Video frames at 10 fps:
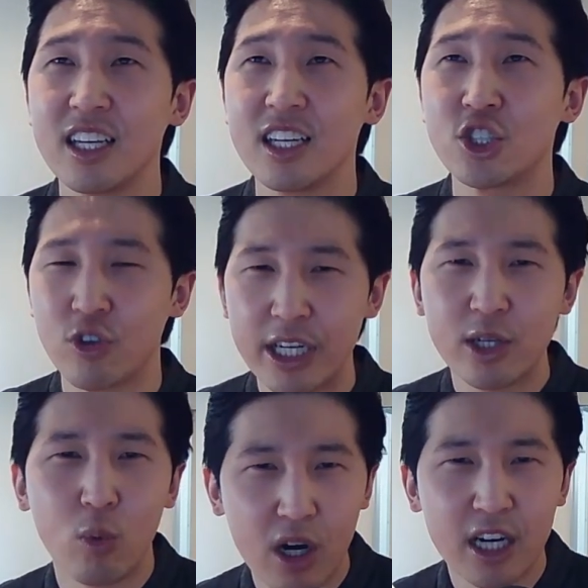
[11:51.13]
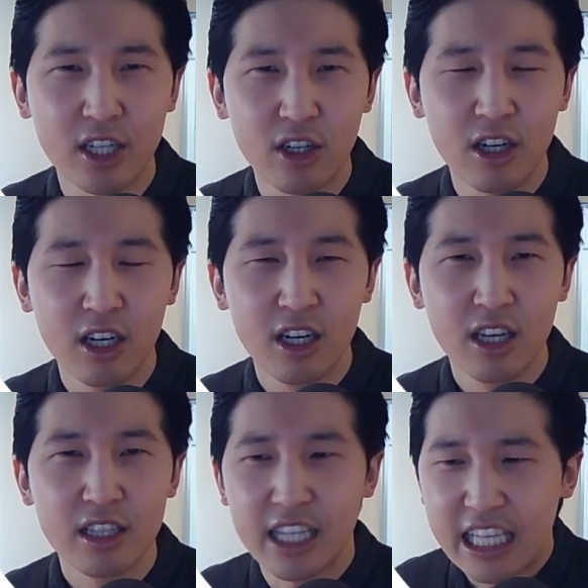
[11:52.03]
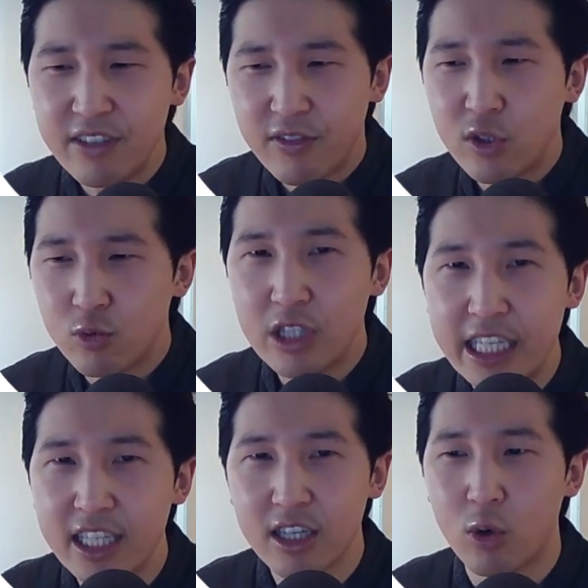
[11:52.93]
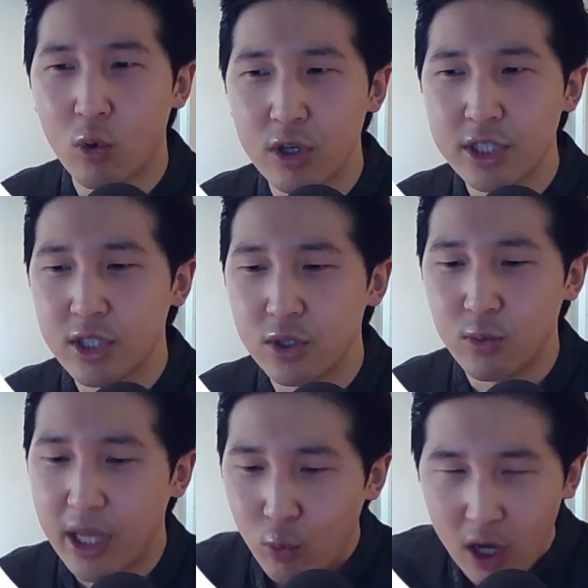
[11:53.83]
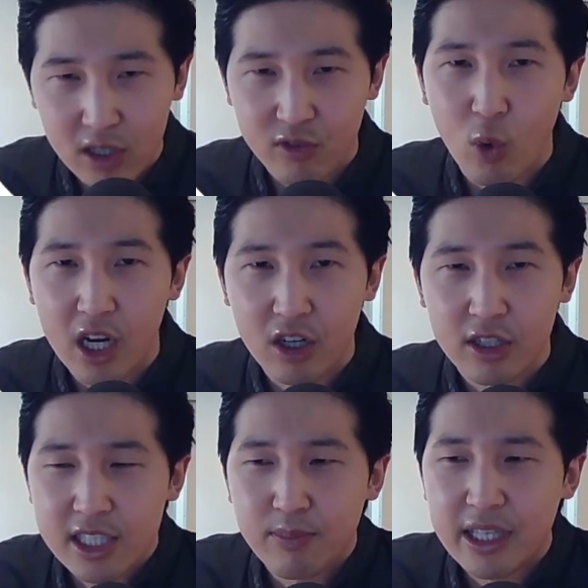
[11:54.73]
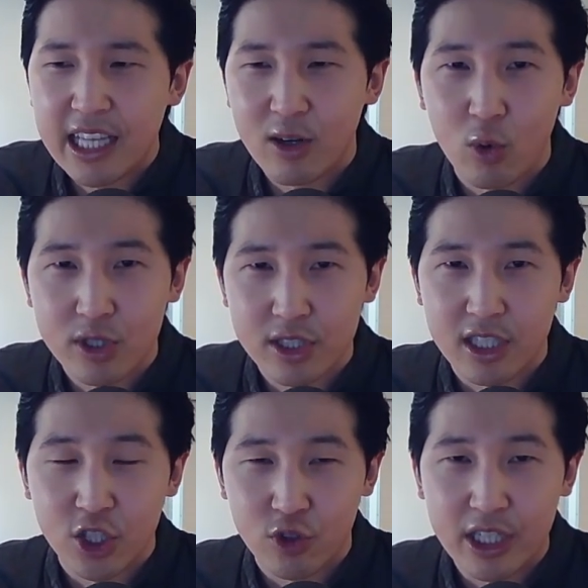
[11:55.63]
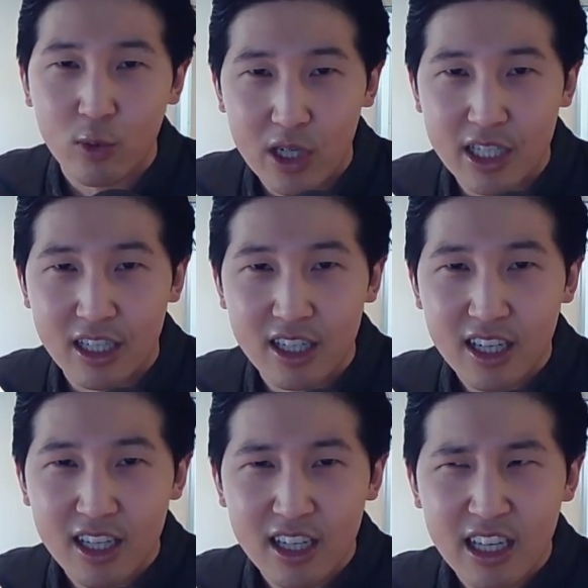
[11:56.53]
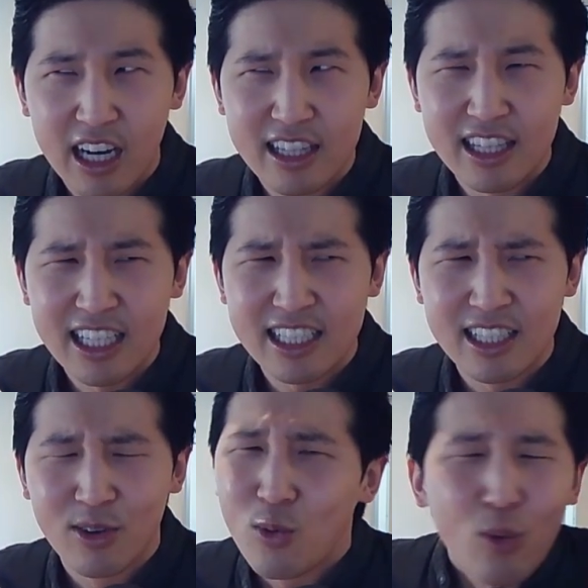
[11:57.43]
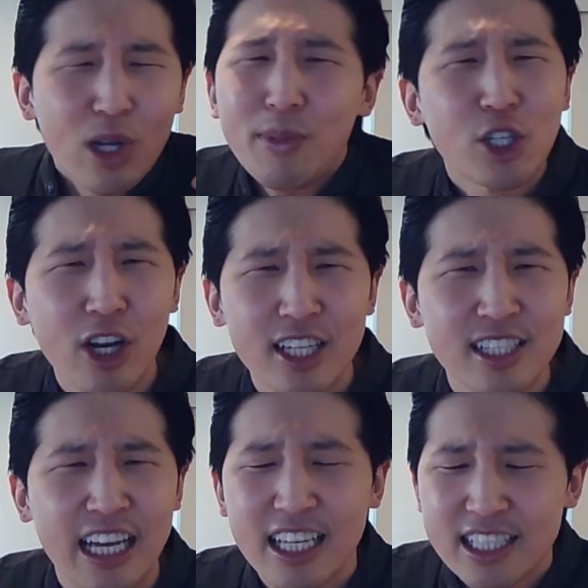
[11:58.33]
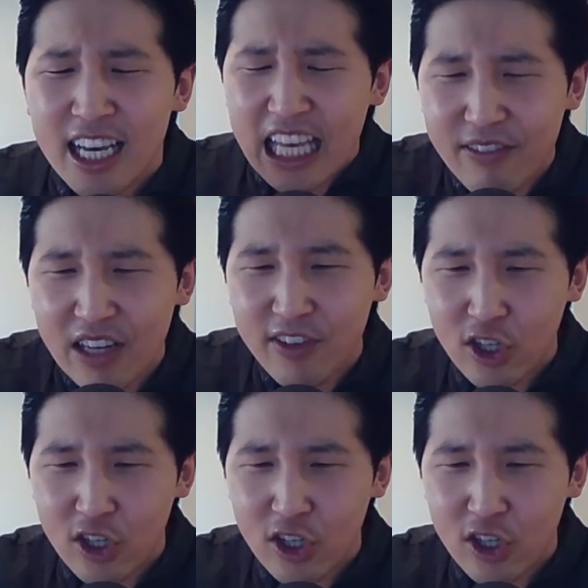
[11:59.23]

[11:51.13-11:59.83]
drink water. Like even if you lead a horse to a well of water, doesn't mean that horse is going to drink water. I think, what am I trying to say? I guess even if you're